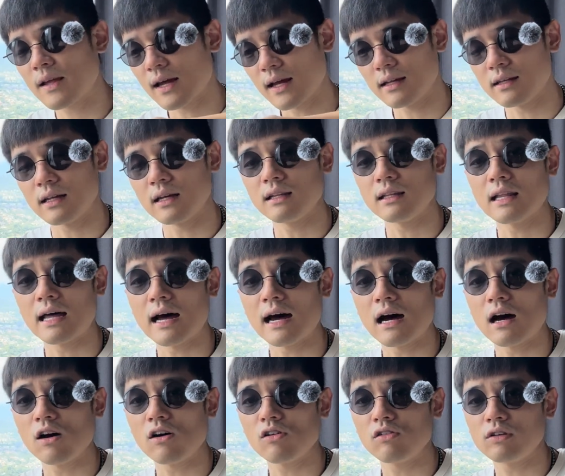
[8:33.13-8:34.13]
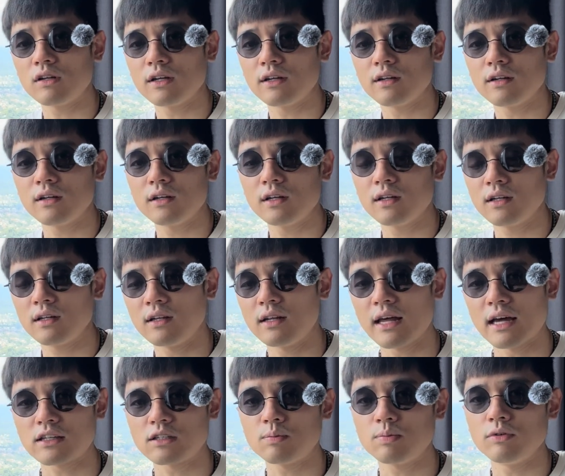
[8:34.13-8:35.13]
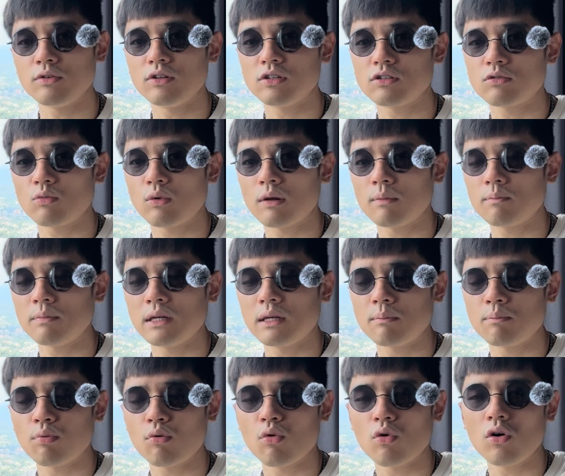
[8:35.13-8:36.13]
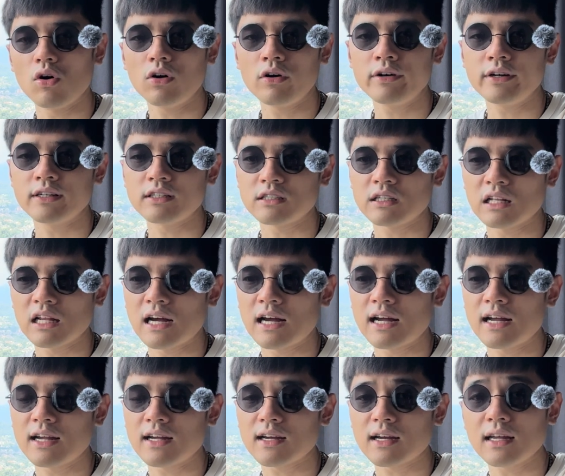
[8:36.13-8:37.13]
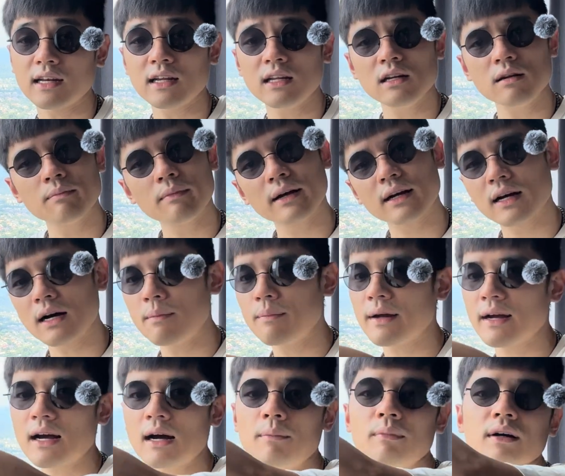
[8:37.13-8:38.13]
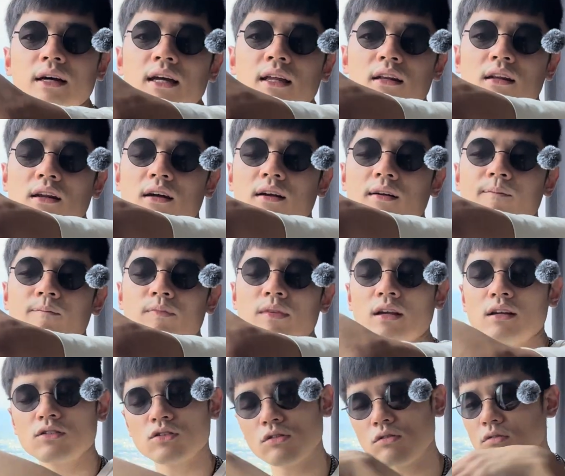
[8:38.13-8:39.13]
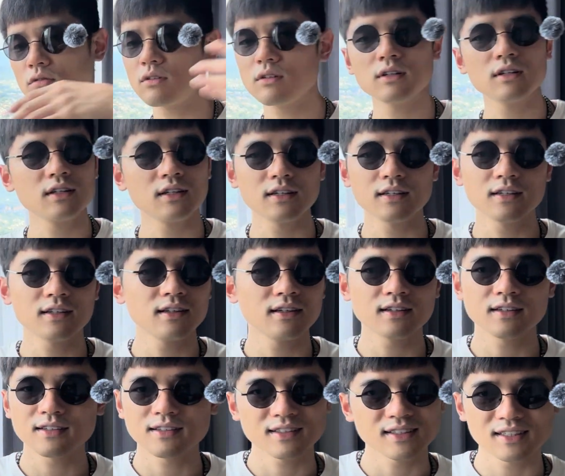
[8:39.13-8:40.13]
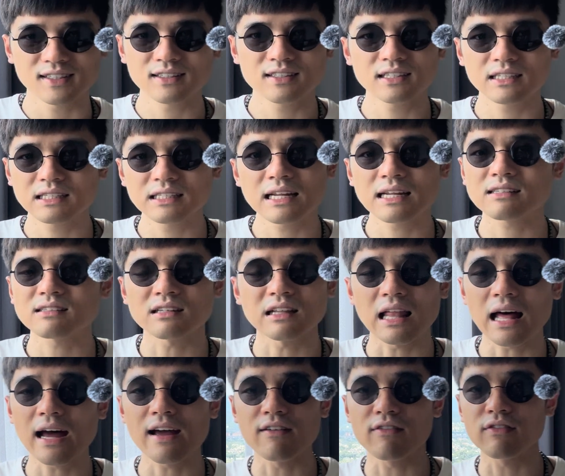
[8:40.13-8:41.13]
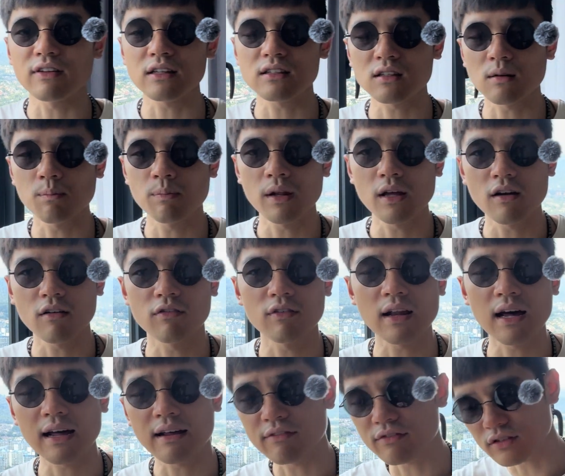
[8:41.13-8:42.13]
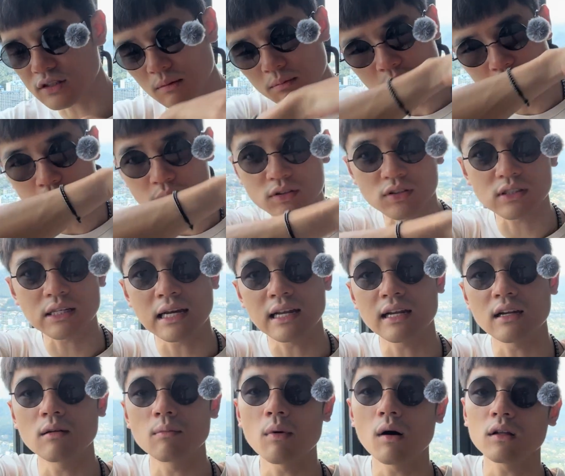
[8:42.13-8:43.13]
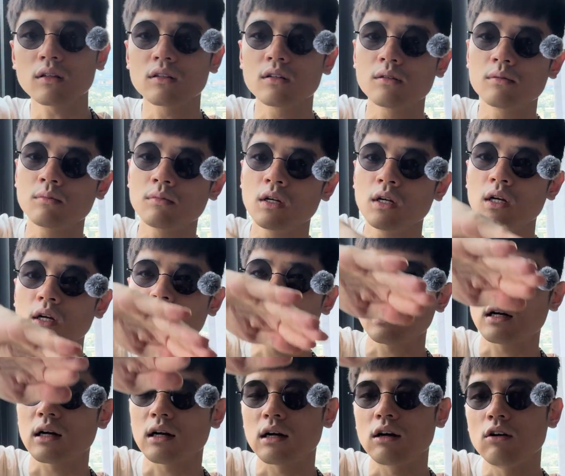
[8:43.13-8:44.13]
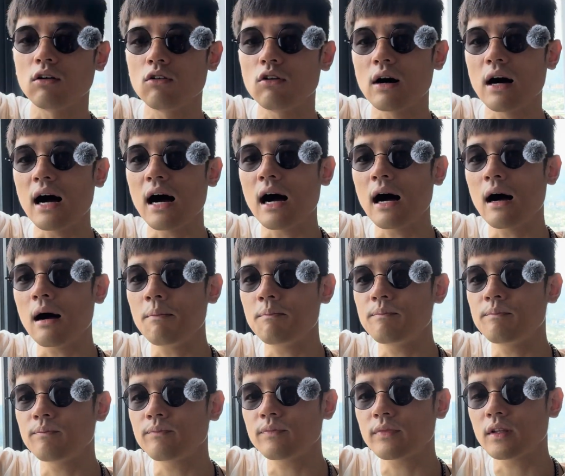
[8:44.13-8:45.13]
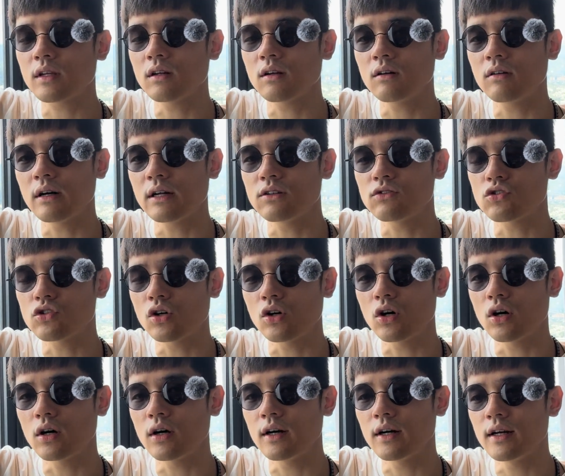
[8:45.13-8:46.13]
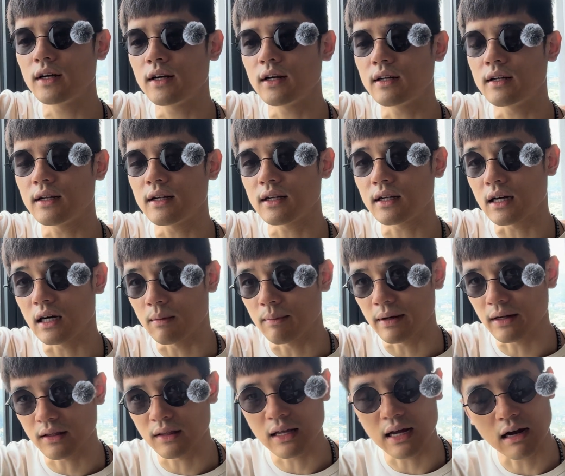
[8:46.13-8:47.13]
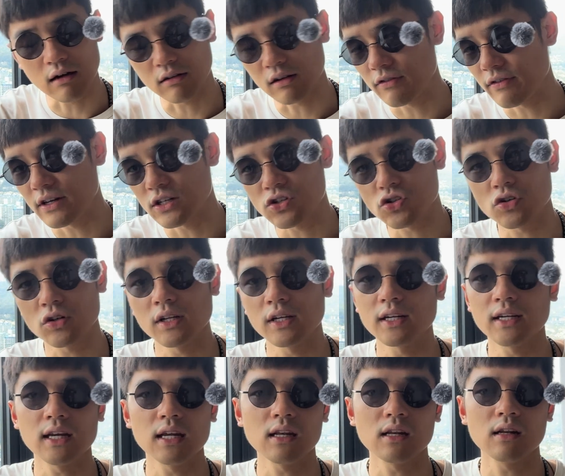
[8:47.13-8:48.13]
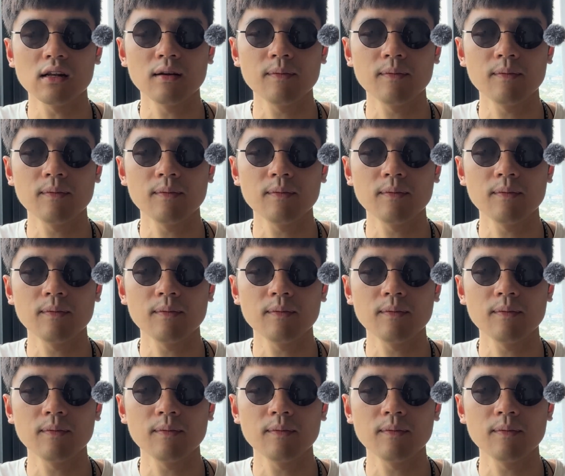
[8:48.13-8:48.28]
and then now they experience what being poor is like, and then it might come back up again. So yeah, that's life. That's the play of life. Some people start at the bottom, go up, enjoy, and then come back down eventually again.